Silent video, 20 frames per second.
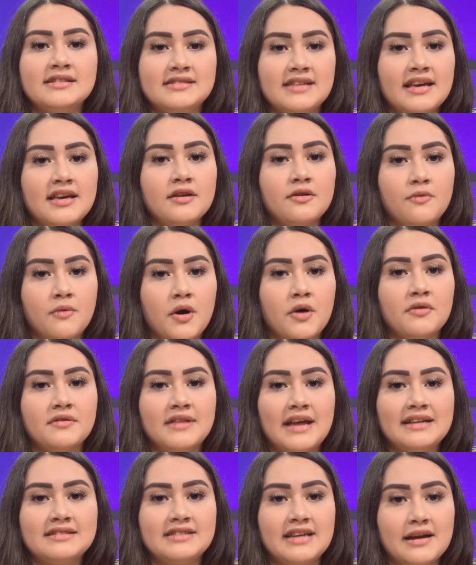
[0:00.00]
Saying quote
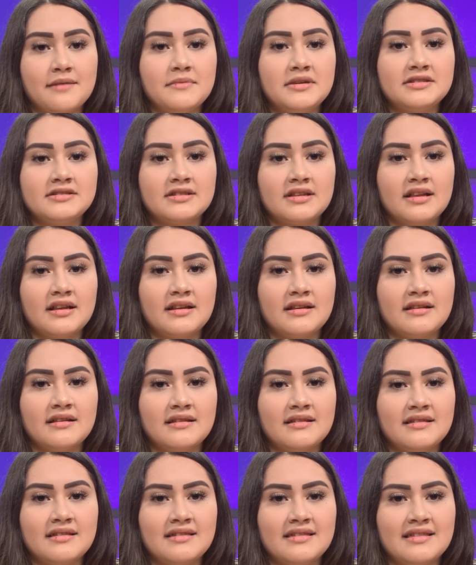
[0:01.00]
that damage,
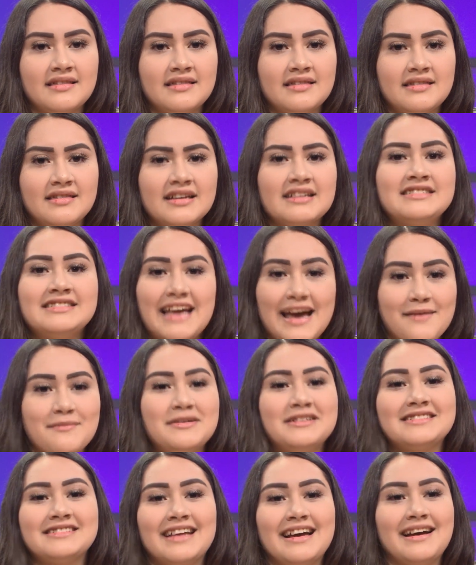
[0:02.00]
the
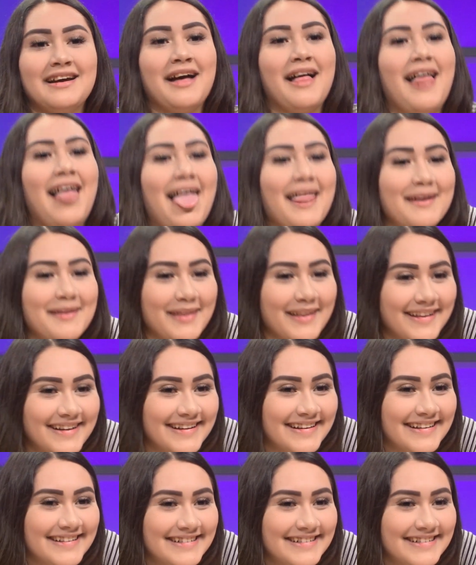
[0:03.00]
damage that uh,